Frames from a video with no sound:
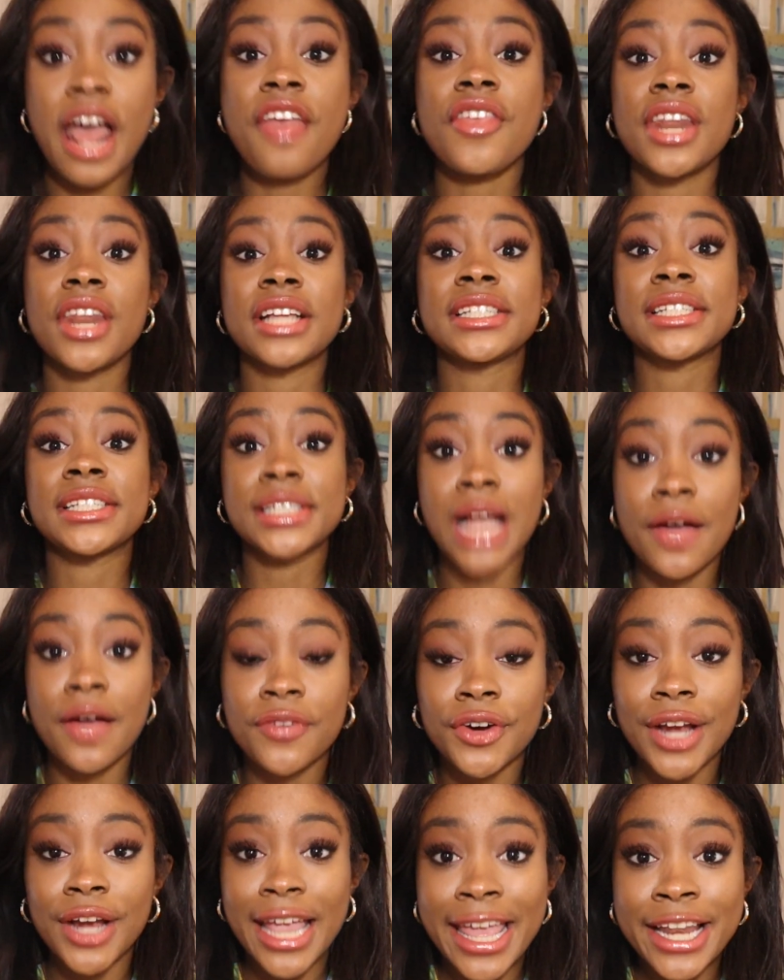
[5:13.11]
the
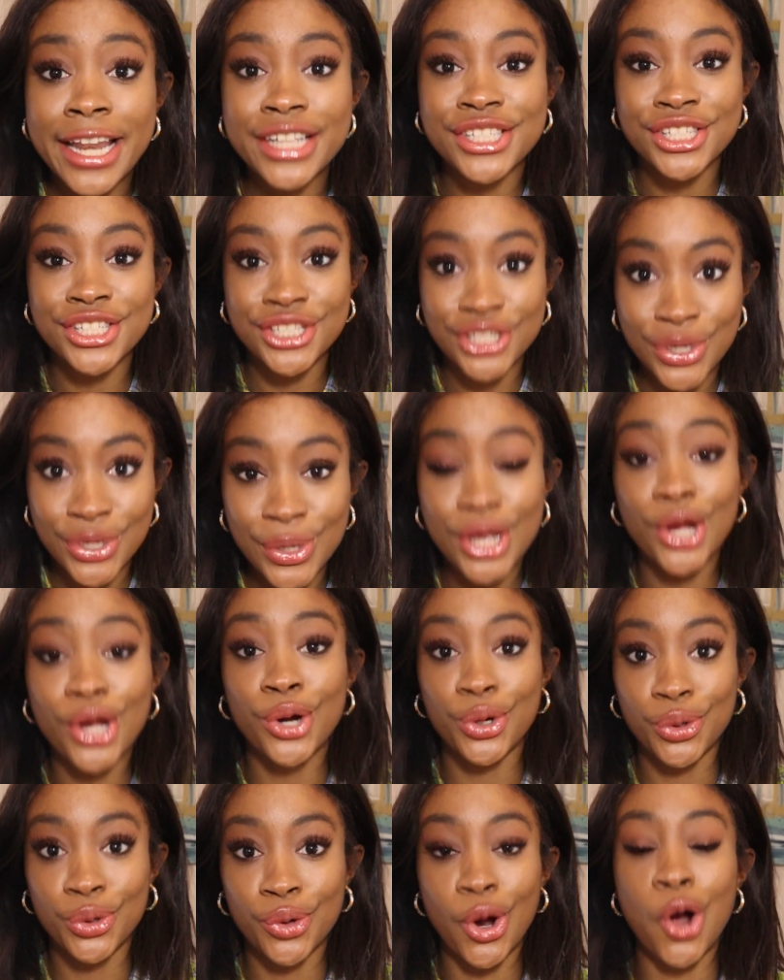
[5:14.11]
DeserveEDU
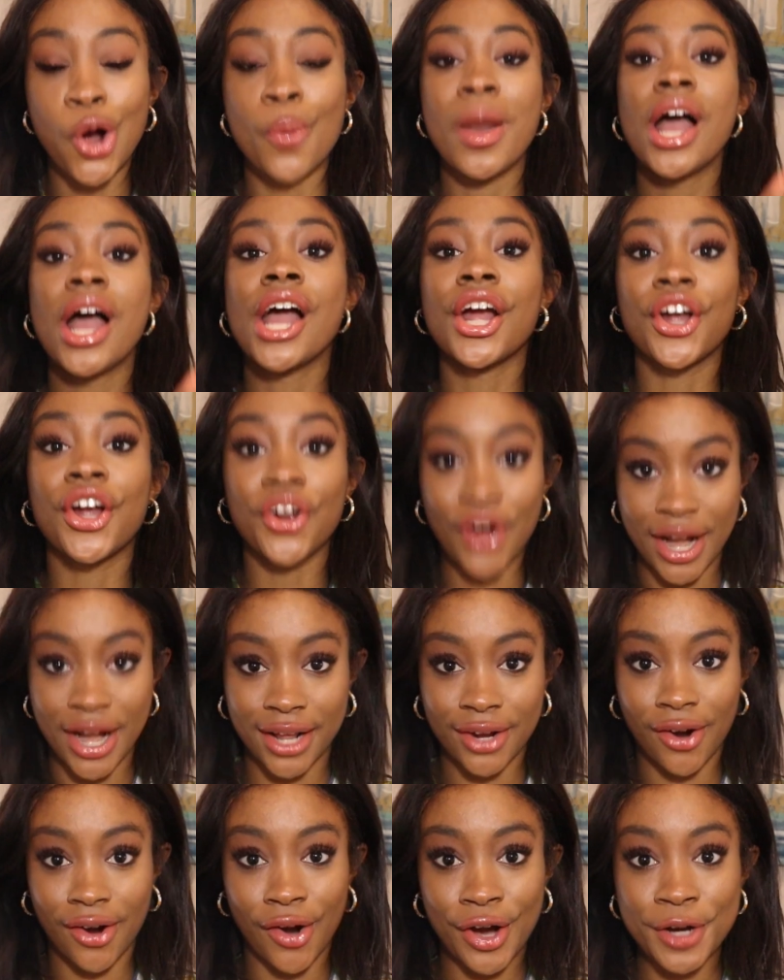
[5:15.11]
Student Chrome
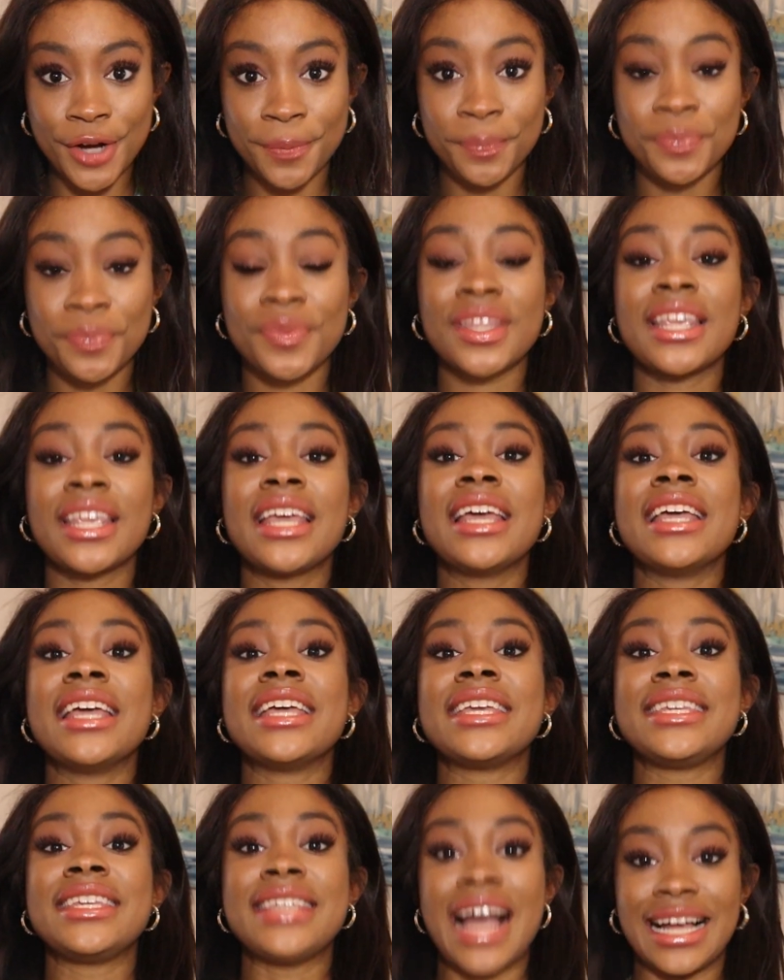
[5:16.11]
credit card.
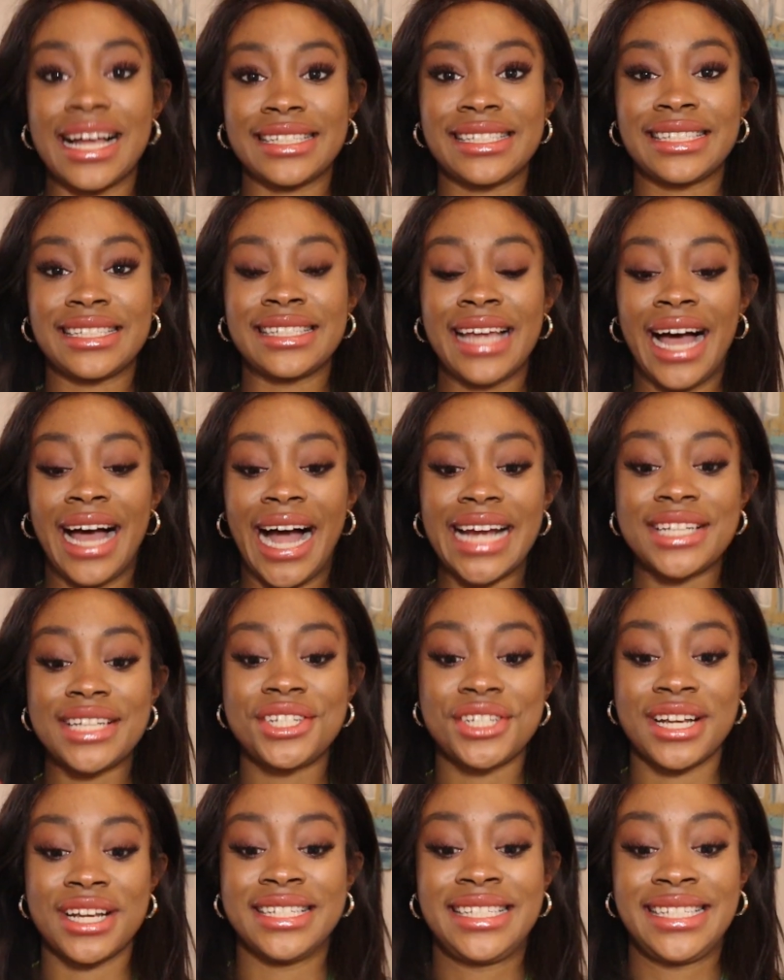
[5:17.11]
Yes, I
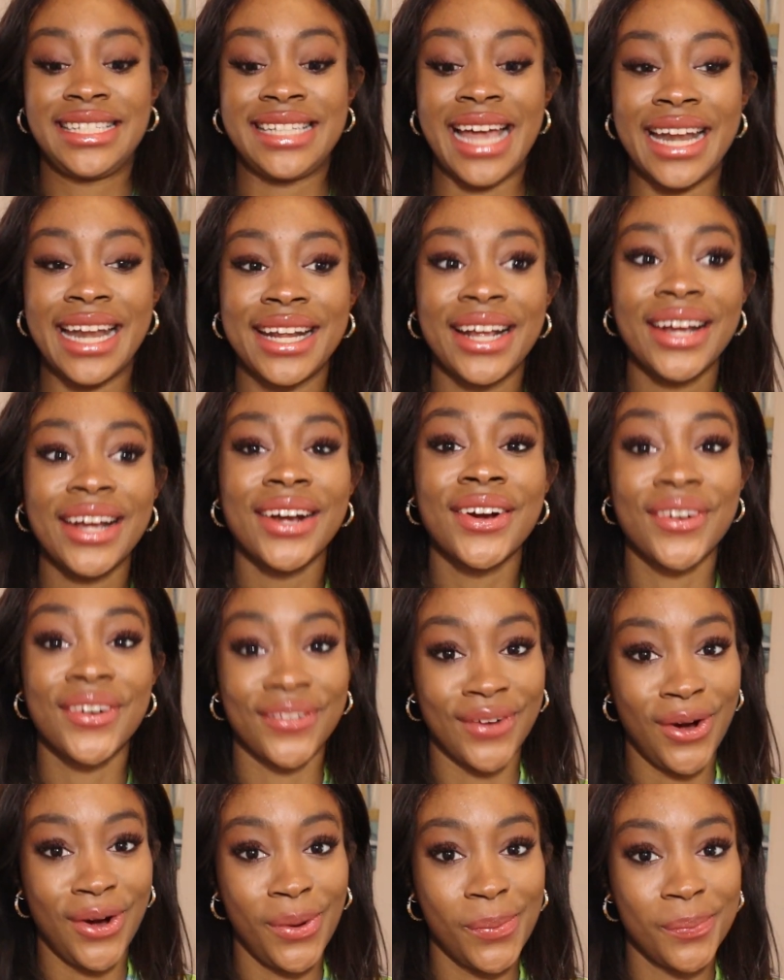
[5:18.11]
just said
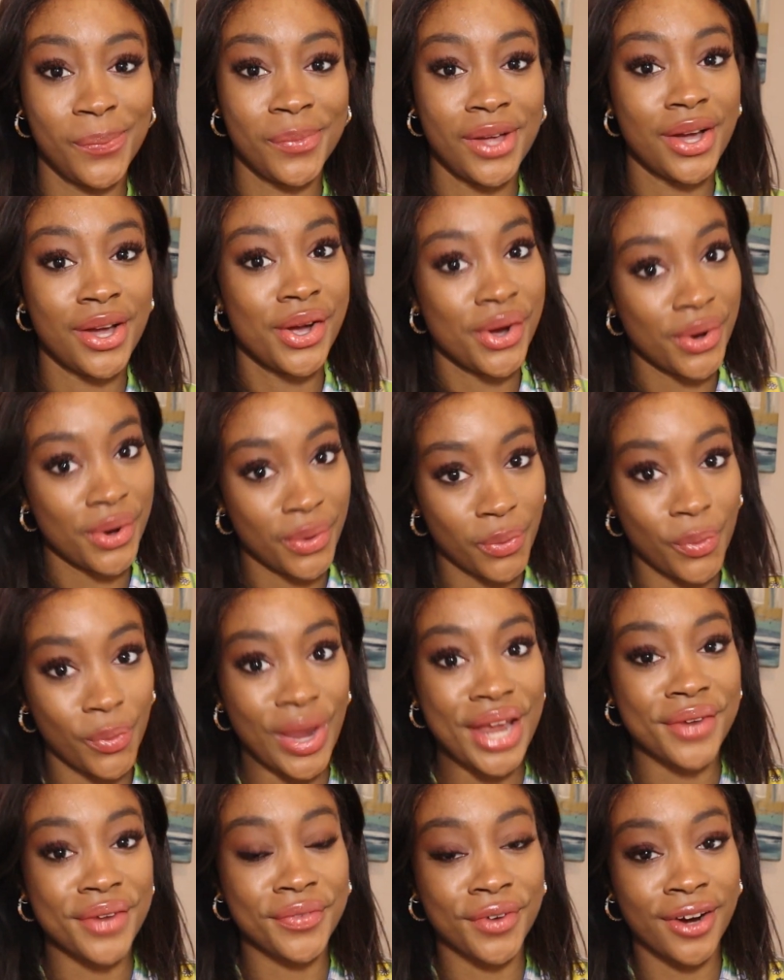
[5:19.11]
Chrome.
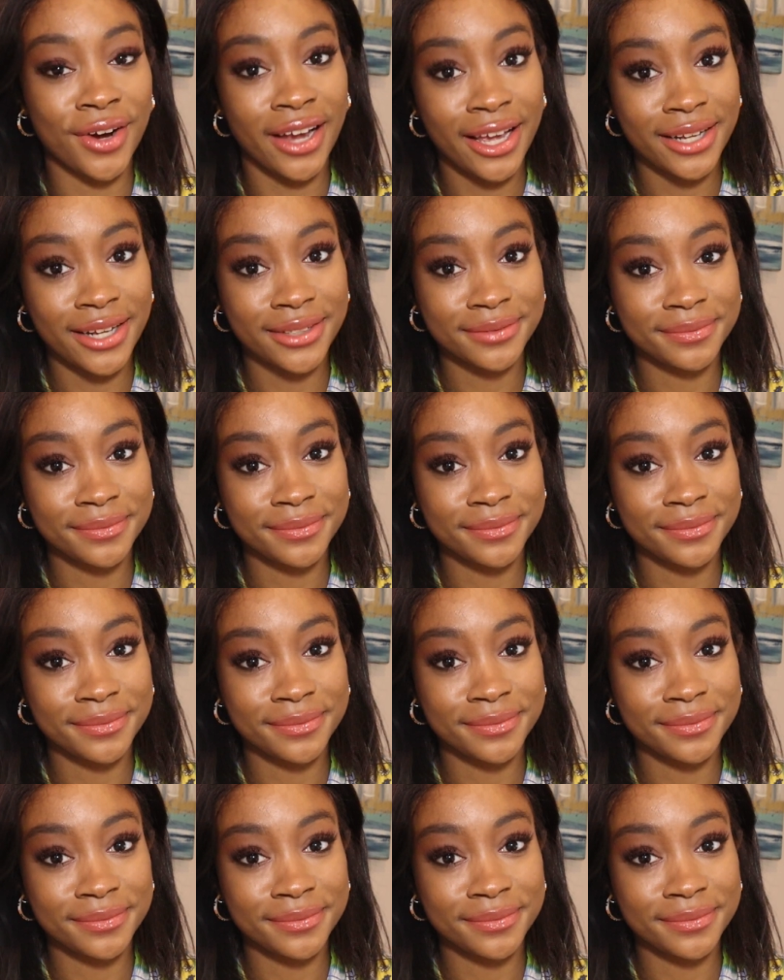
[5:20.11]
Wait for it.